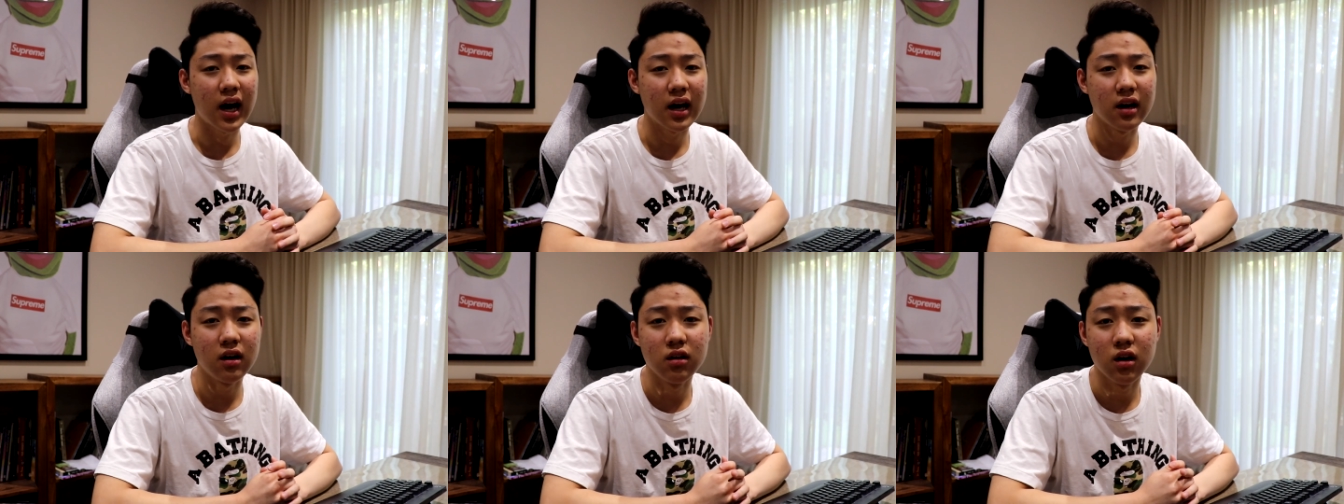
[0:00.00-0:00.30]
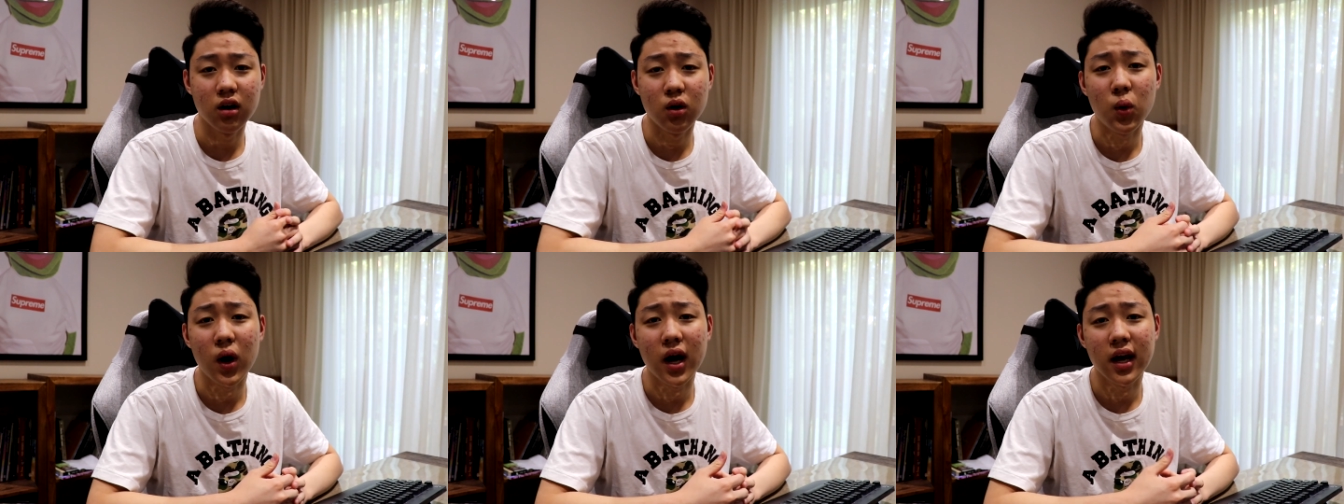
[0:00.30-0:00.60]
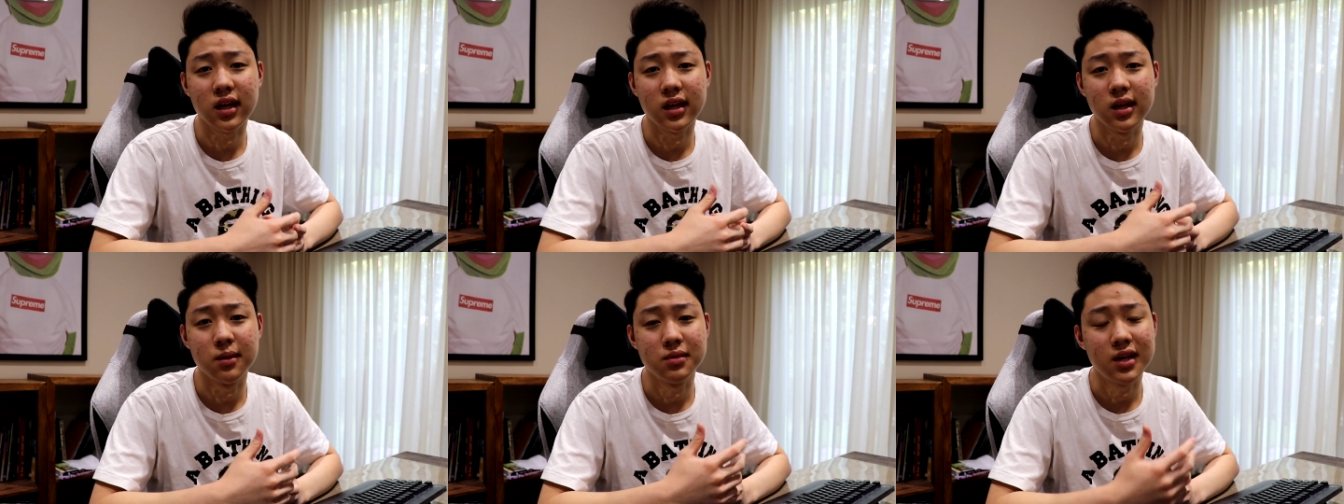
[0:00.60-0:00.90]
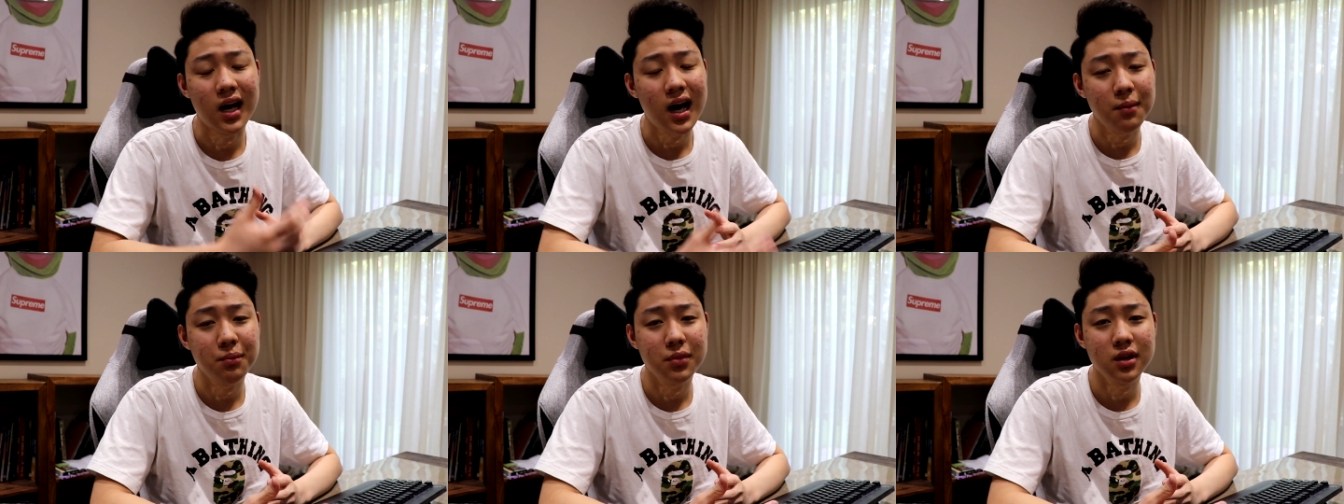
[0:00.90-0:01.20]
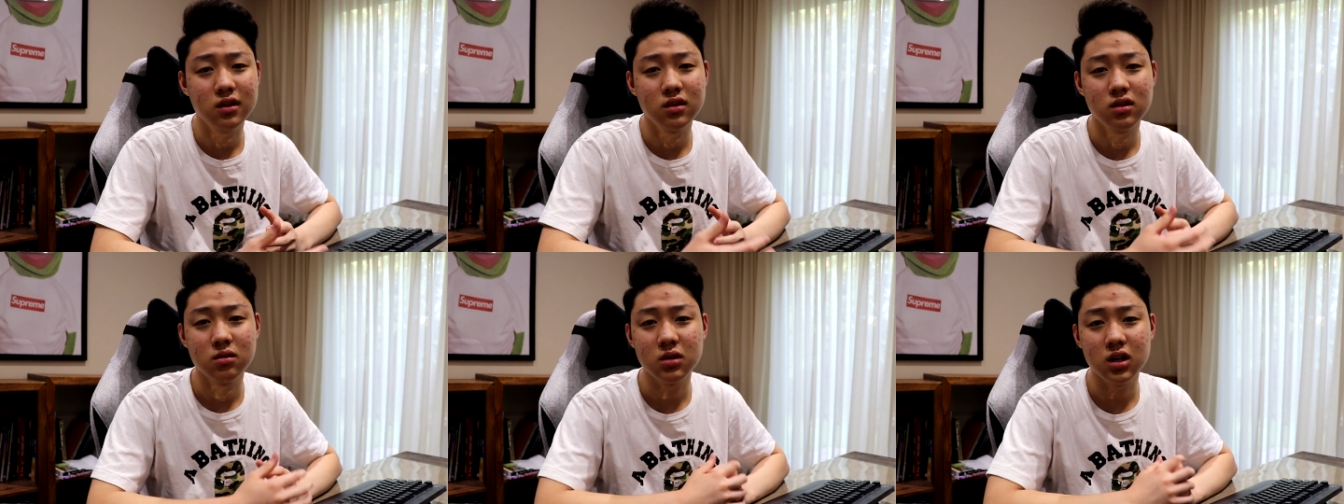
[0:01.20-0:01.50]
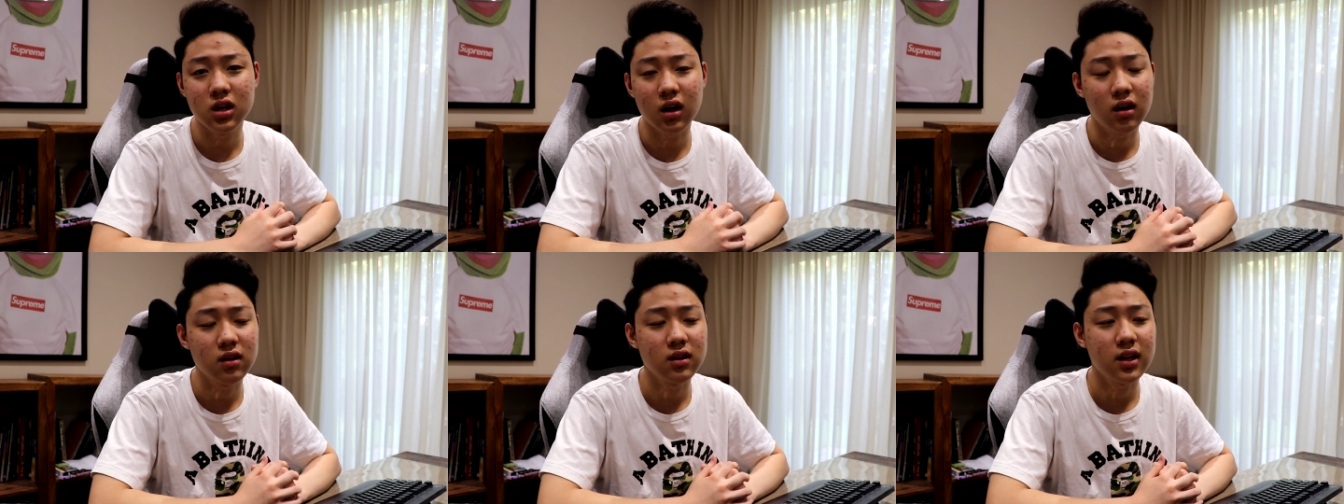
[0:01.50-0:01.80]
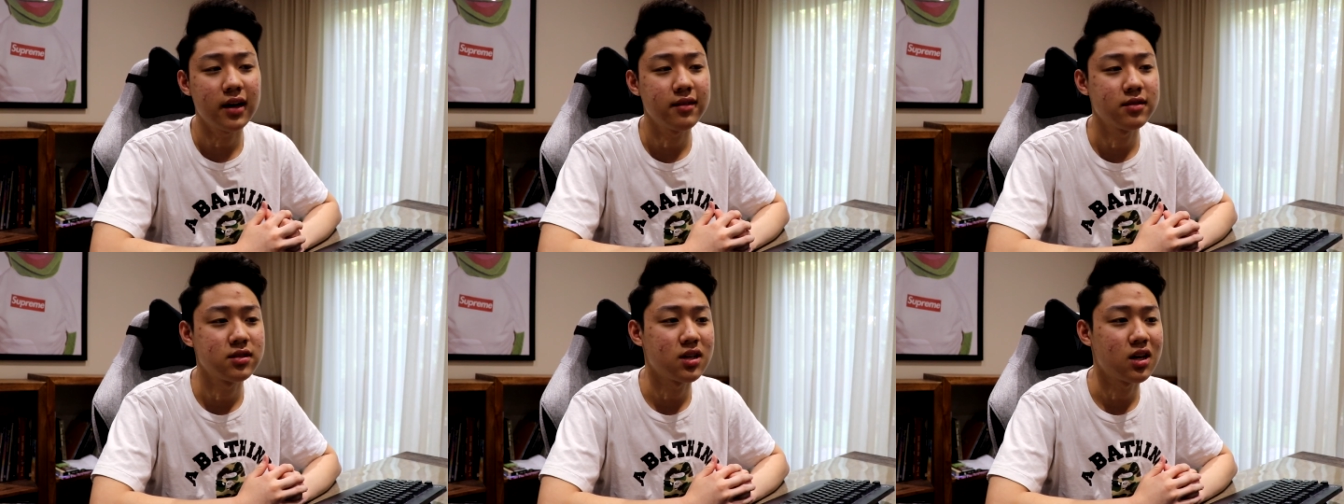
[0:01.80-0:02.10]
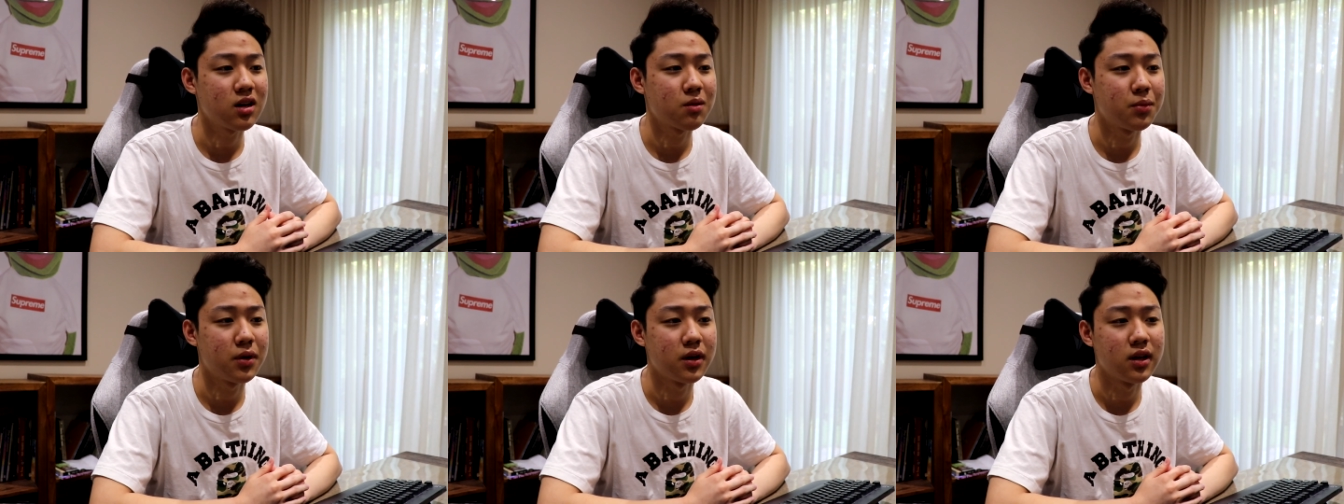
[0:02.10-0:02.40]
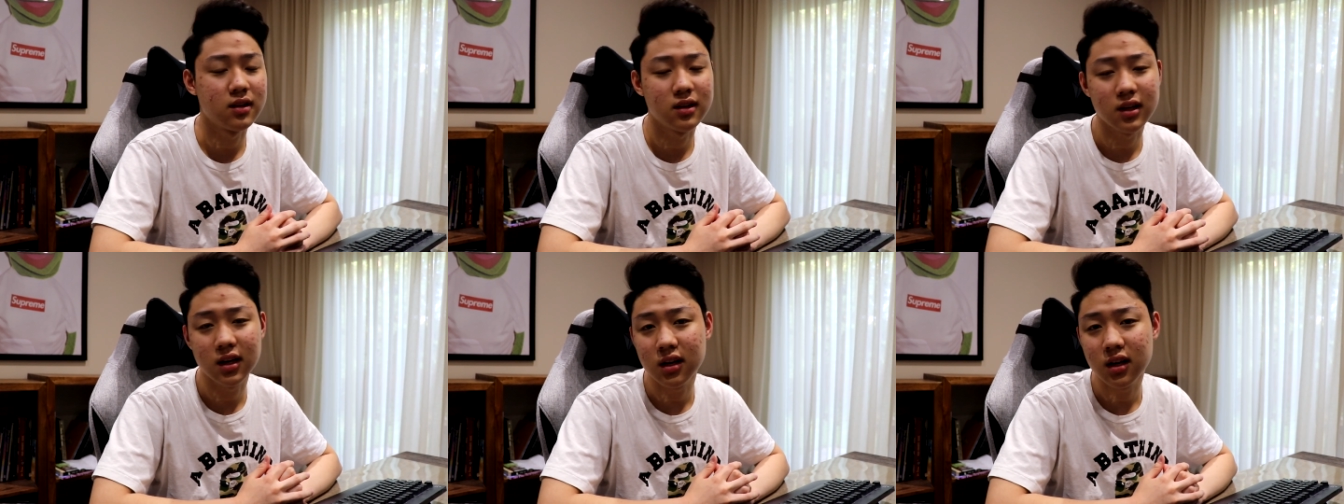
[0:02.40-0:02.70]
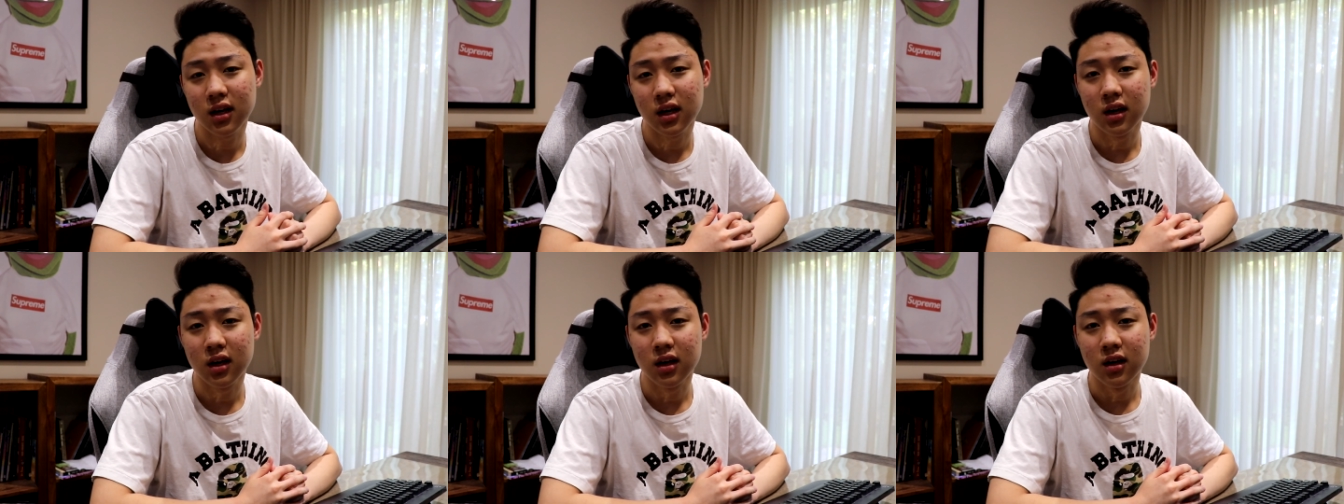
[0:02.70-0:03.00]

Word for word: I don't know why it keeps happening to me on livestock, but it did.